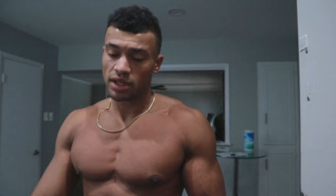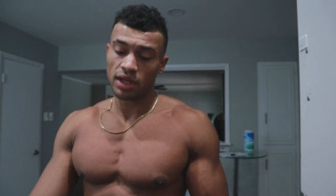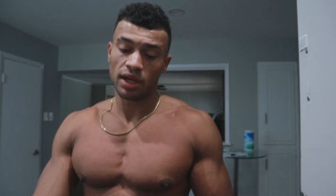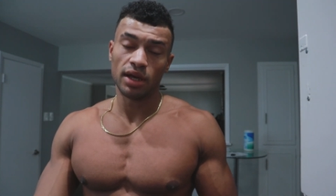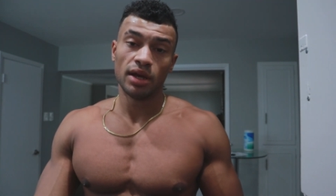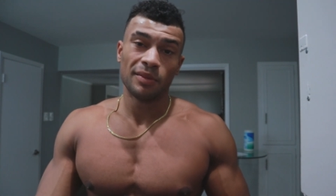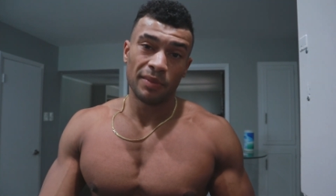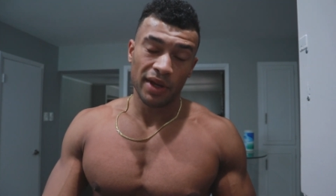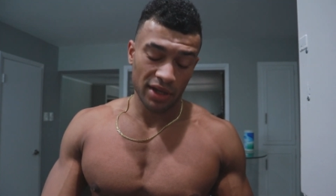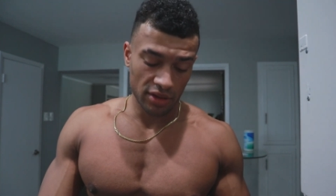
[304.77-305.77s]
yet.
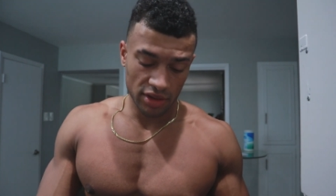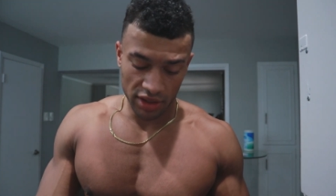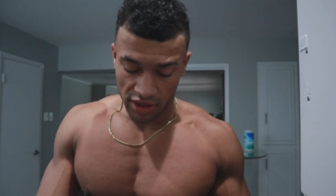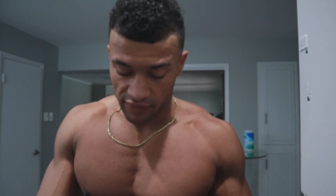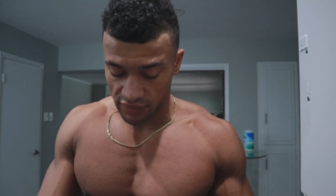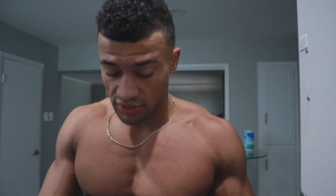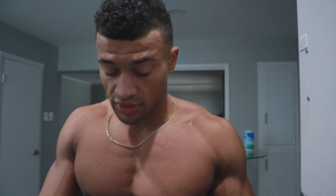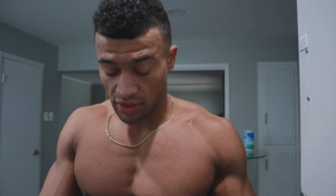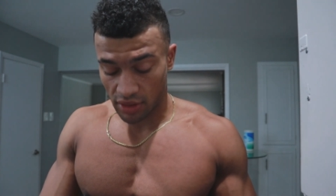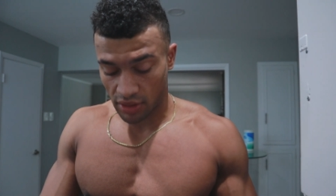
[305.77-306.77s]
My energy
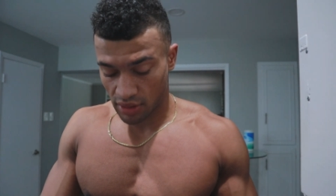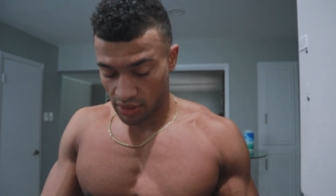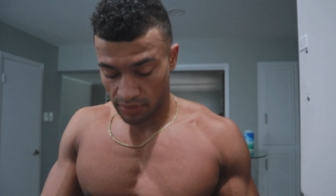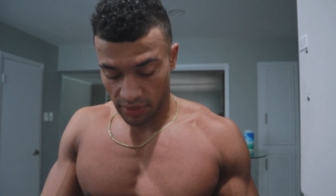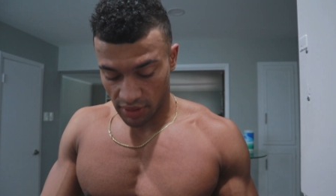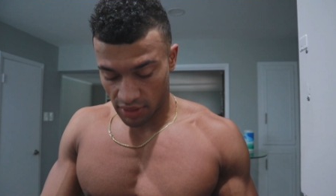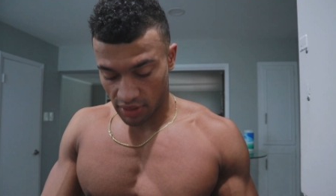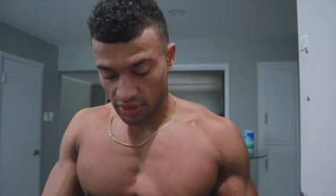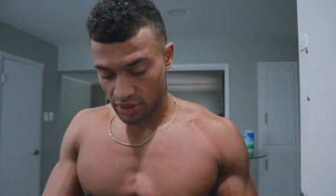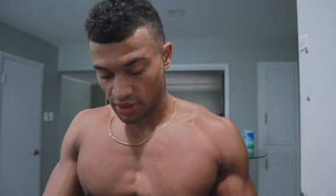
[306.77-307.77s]
levels are complete
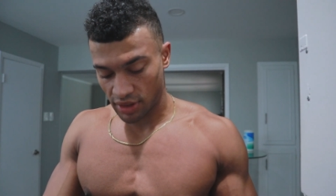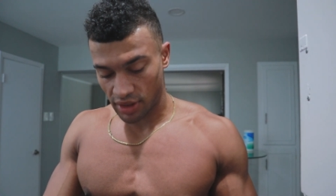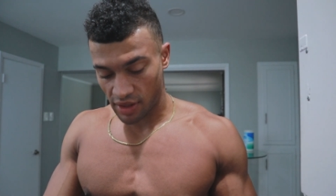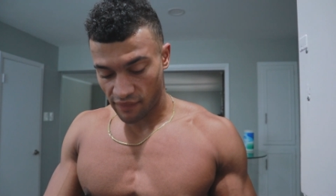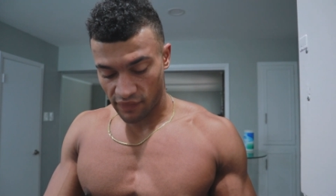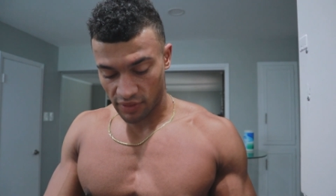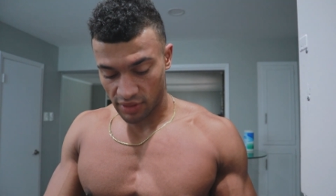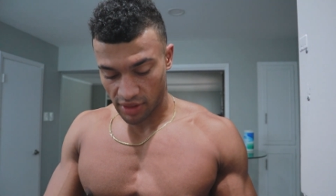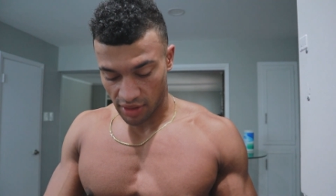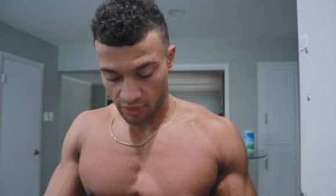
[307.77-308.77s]
dog shit. Like, I
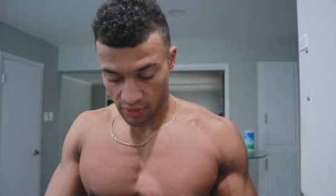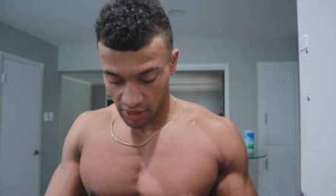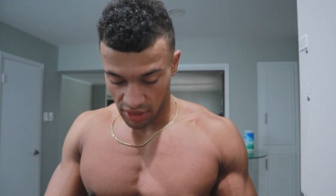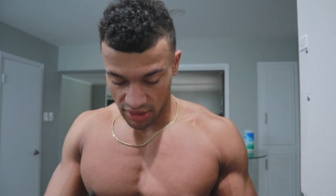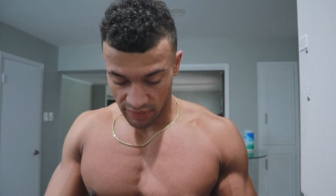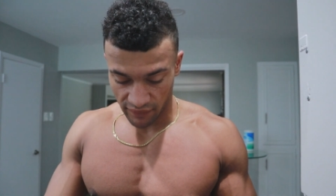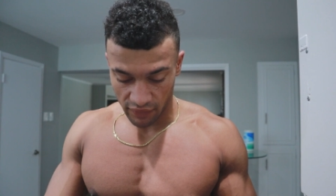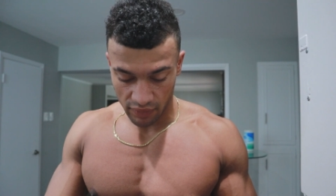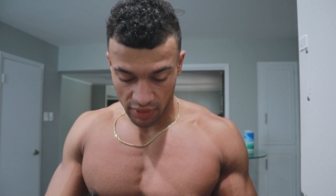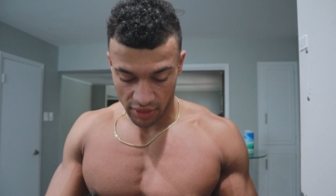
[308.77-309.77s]
feel dead. We're gonna get some
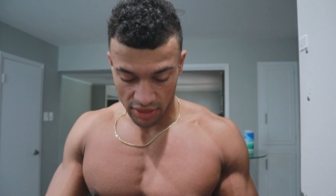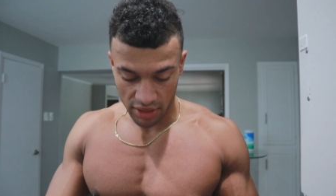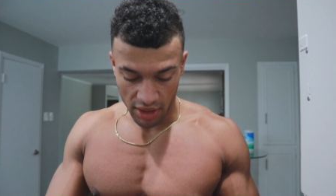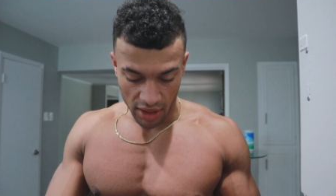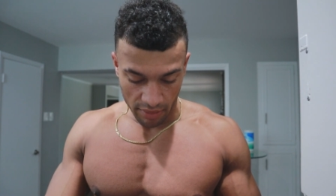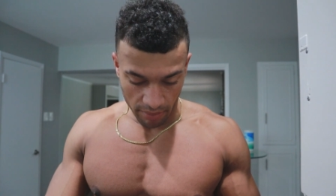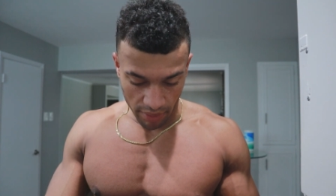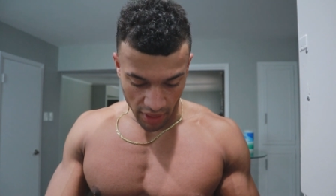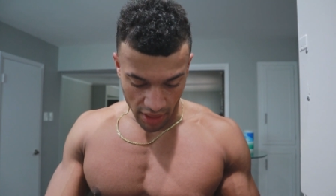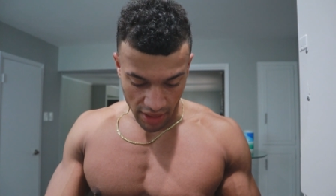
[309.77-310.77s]
food in us,
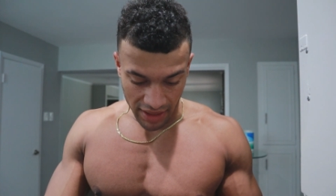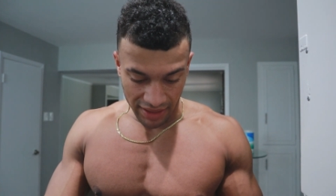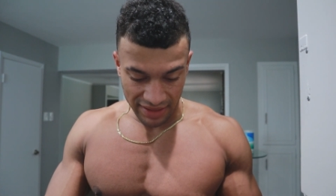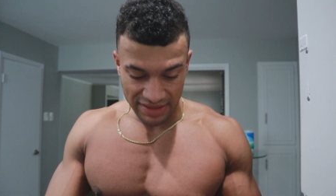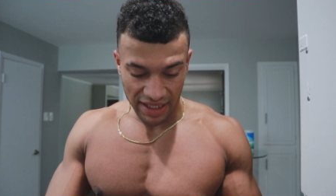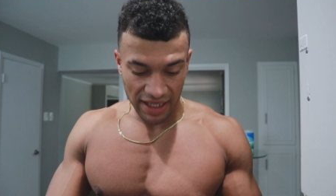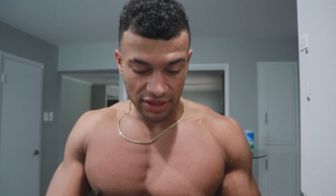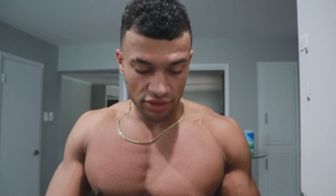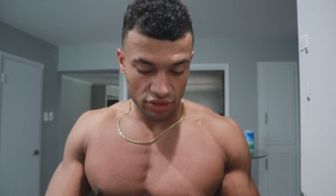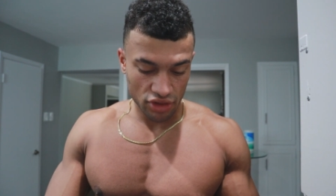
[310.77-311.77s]
but let's
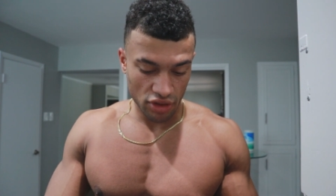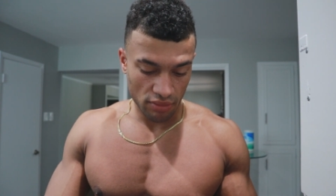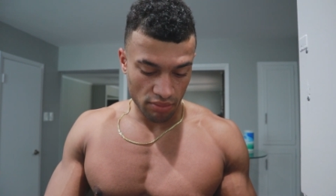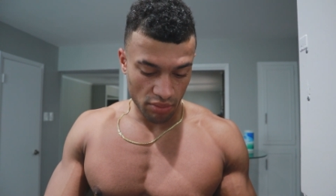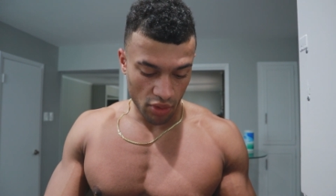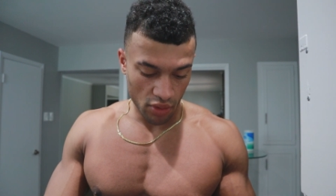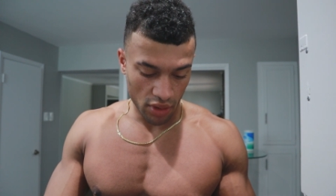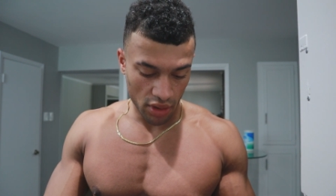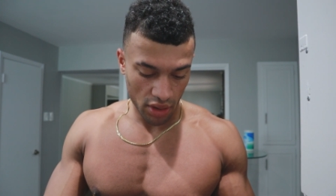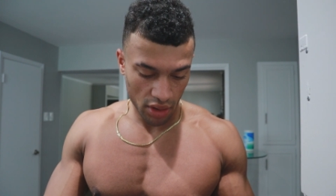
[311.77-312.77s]
answer some
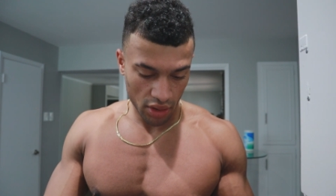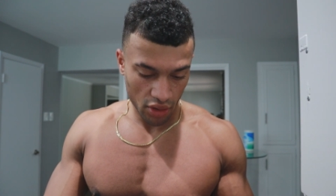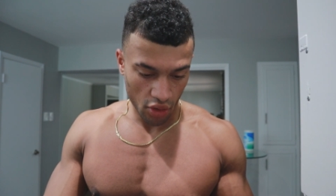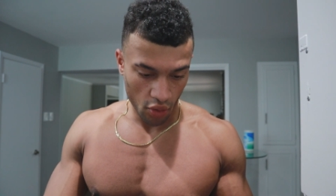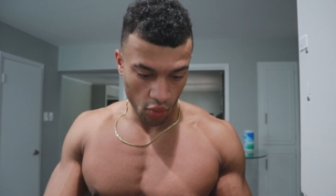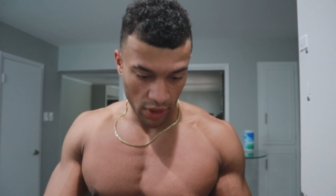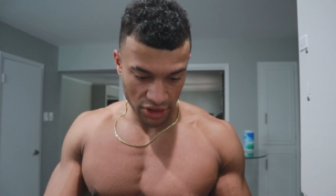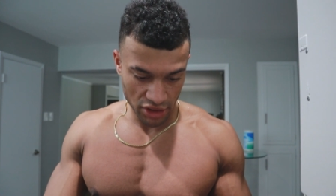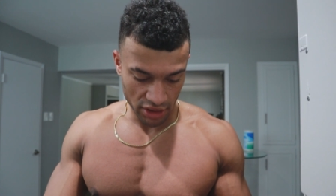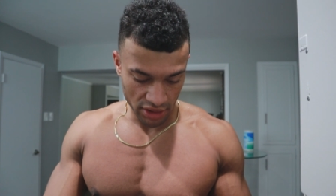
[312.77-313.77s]
more
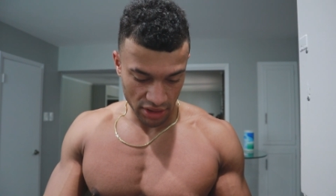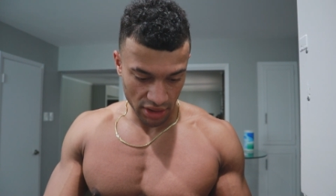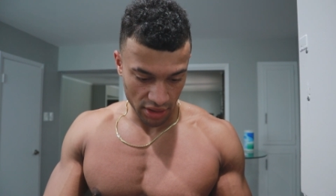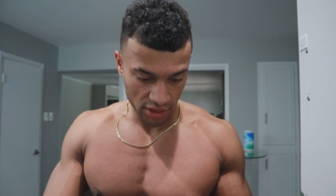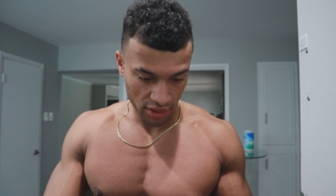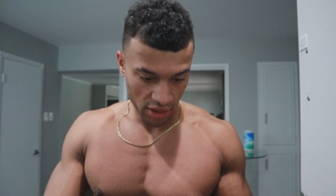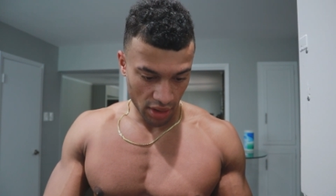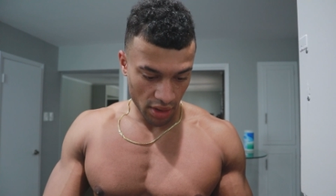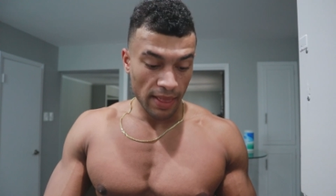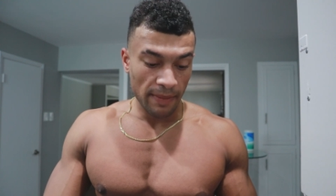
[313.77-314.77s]
questions here.
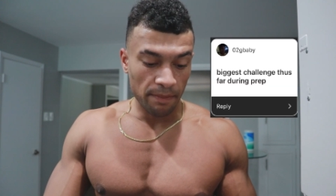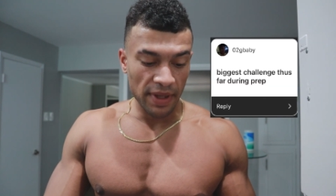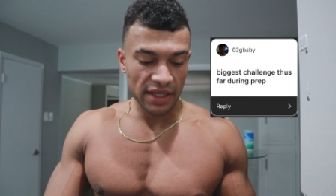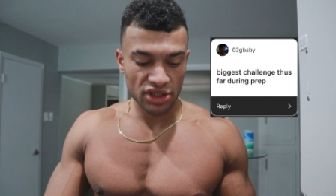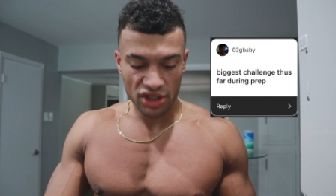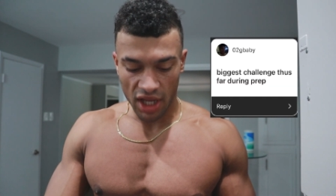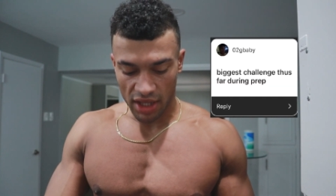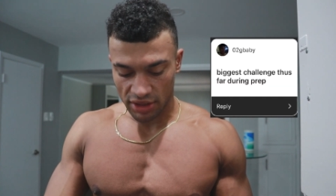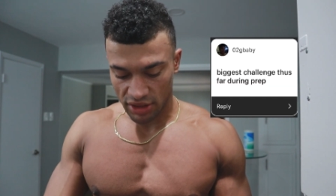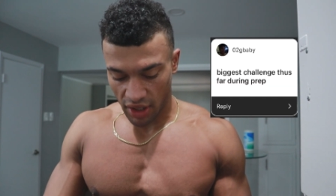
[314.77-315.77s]
Biggest
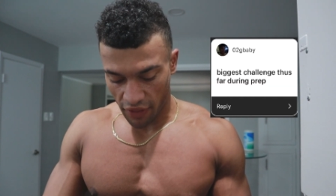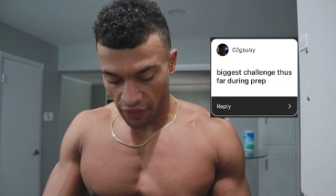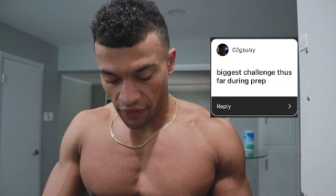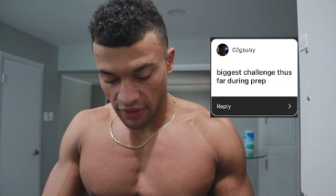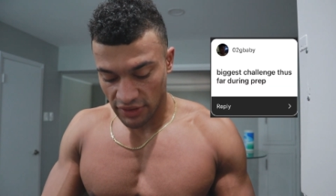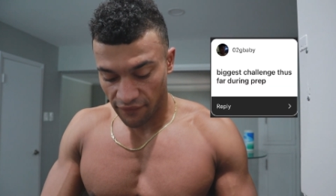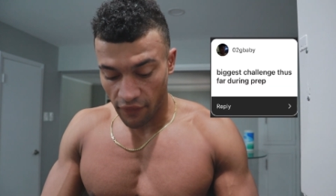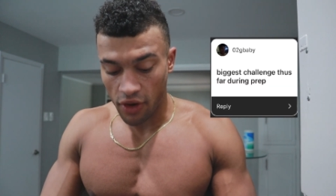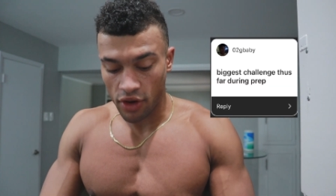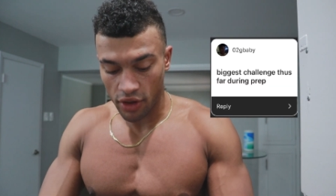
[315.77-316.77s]
challenge thus
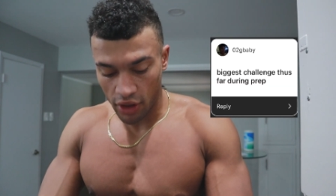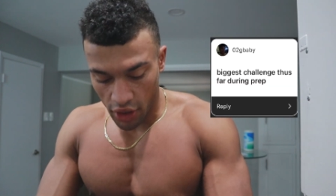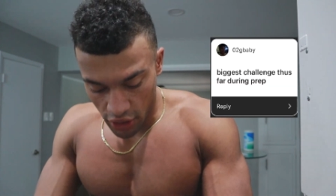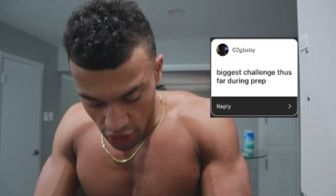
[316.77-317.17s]
far